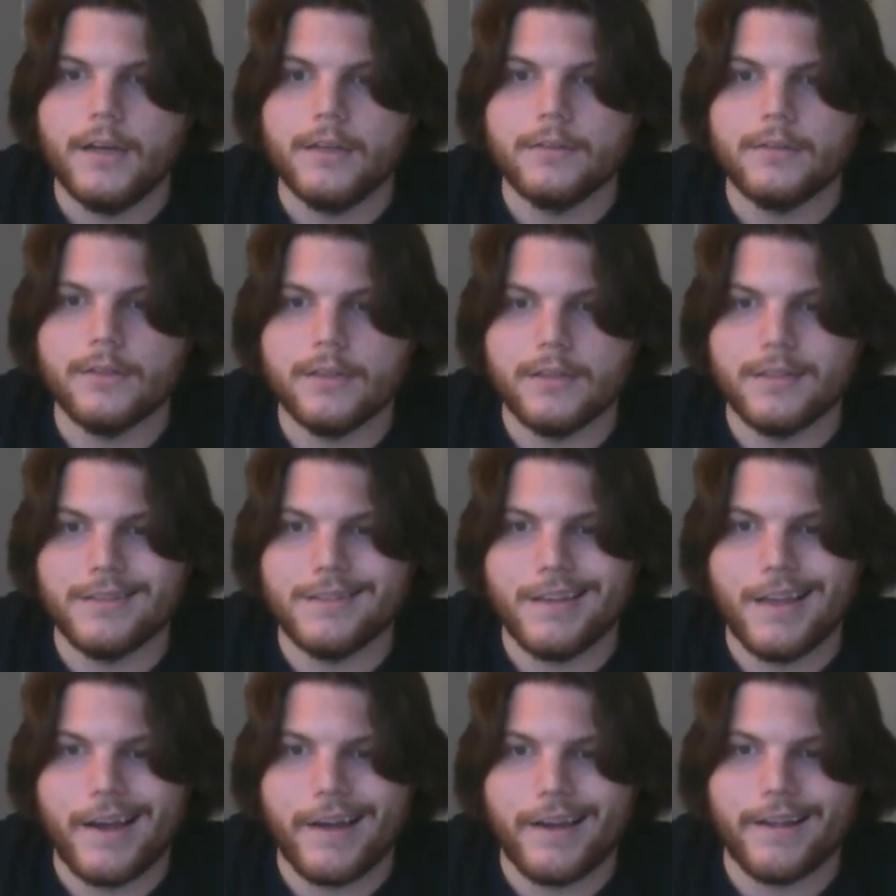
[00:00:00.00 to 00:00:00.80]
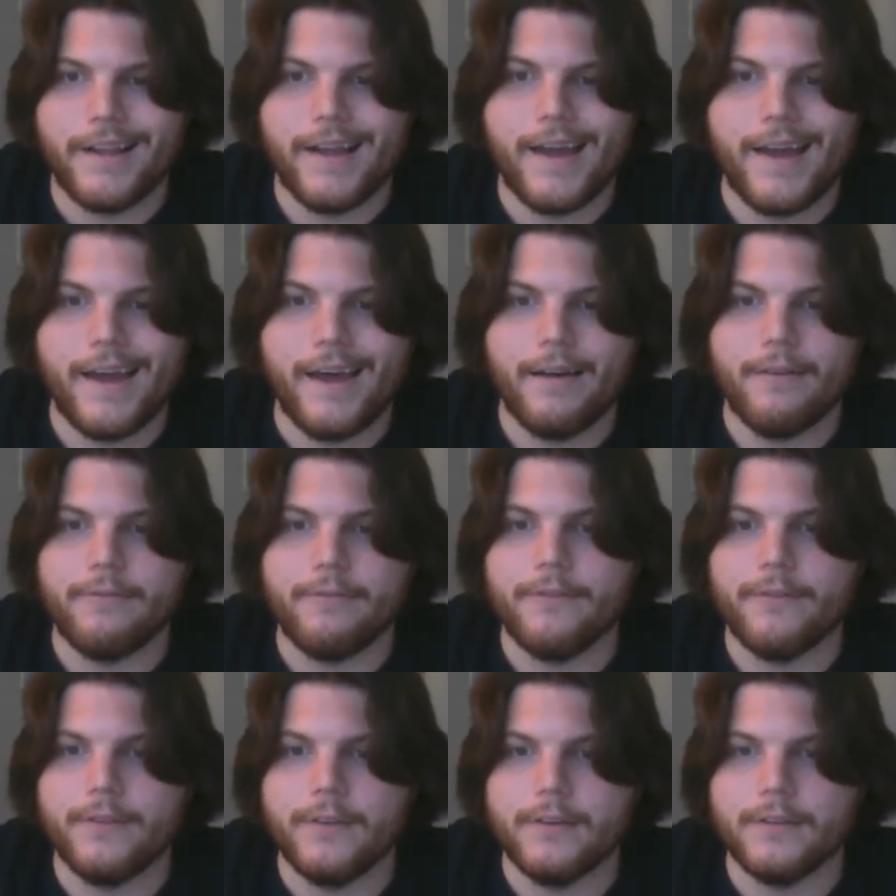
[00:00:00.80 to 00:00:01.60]
So this is not going to have
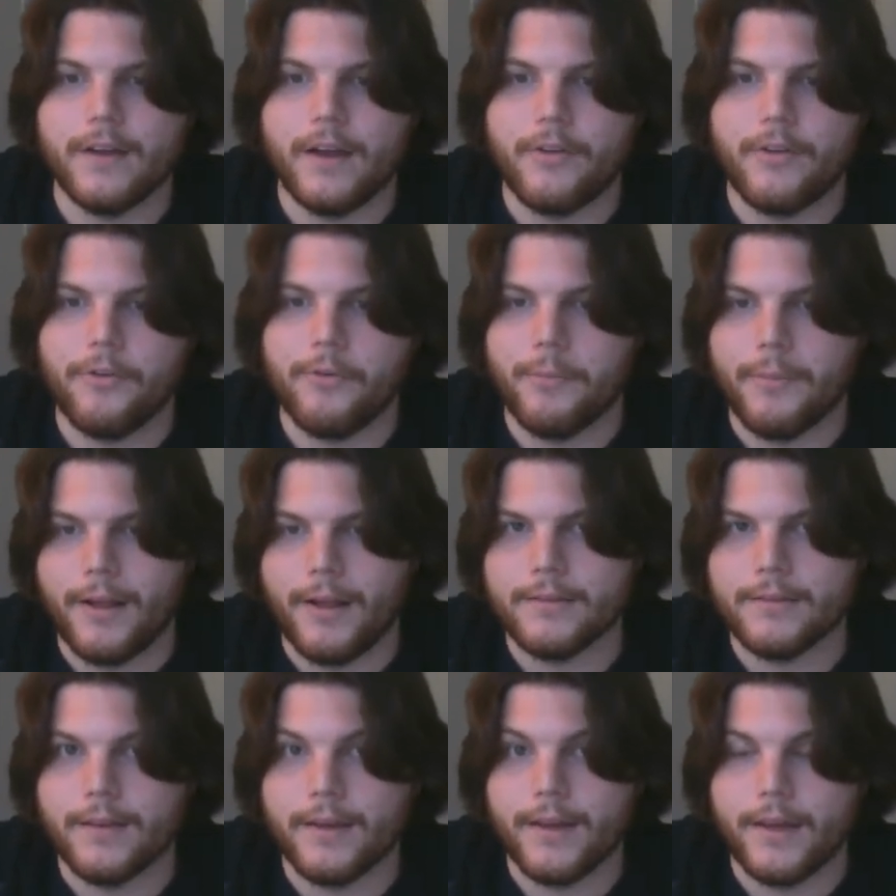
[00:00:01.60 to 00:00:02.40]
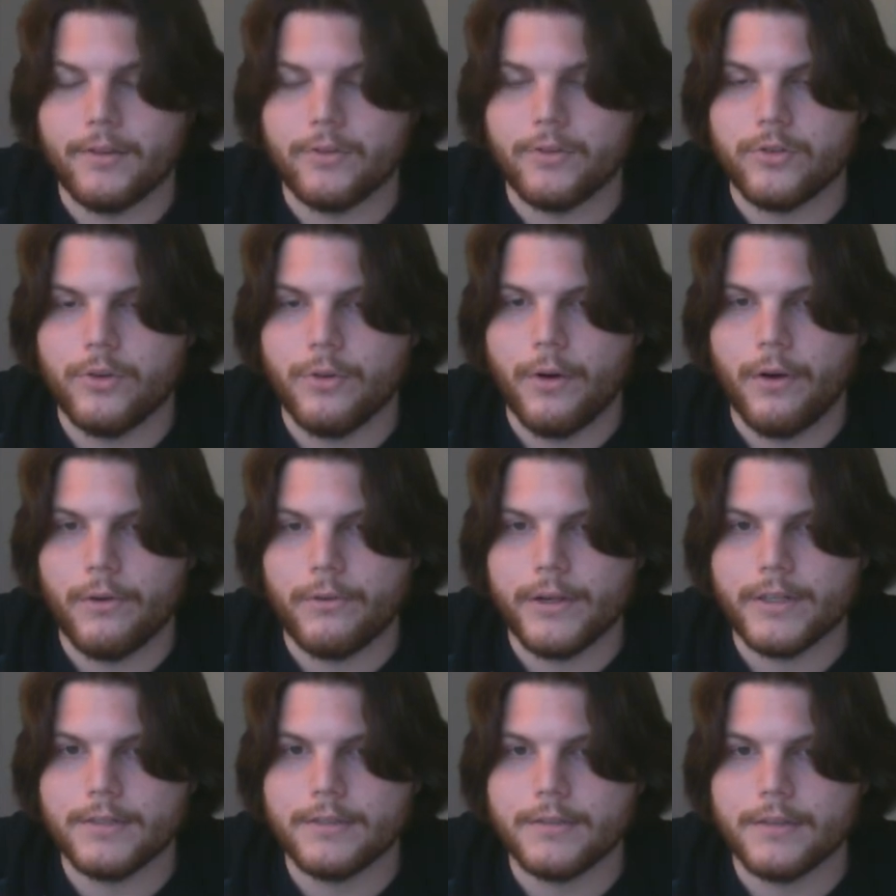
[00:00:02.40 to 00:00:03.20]
these hydrogen bonds like H2O
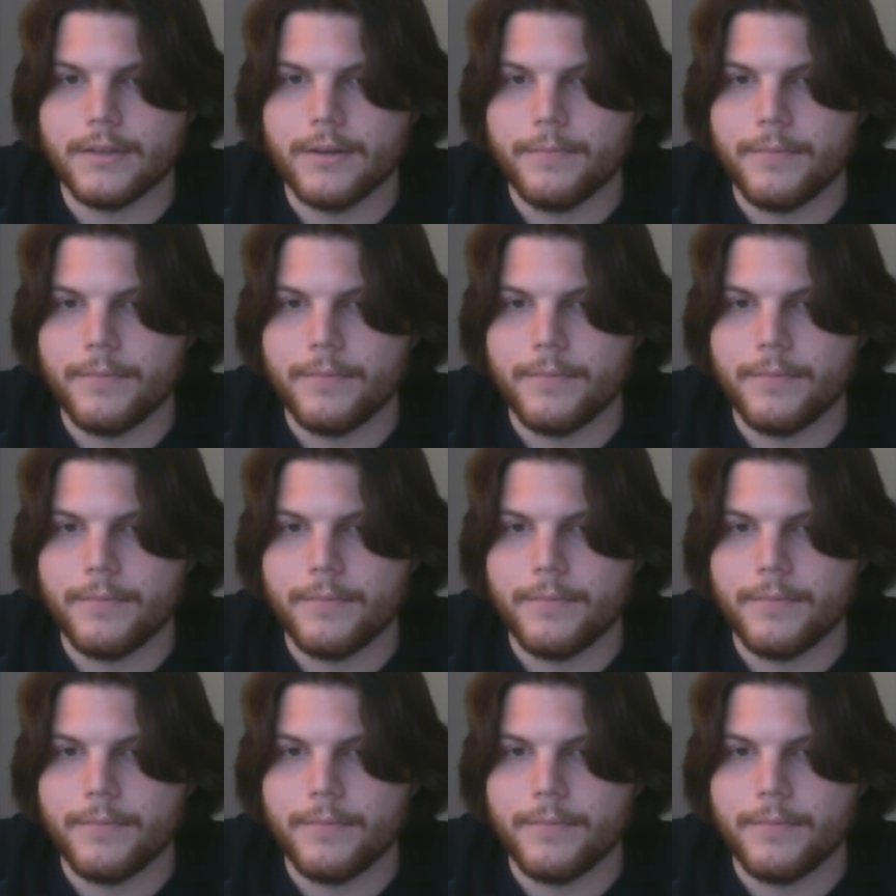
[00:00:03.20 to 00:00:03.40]
does.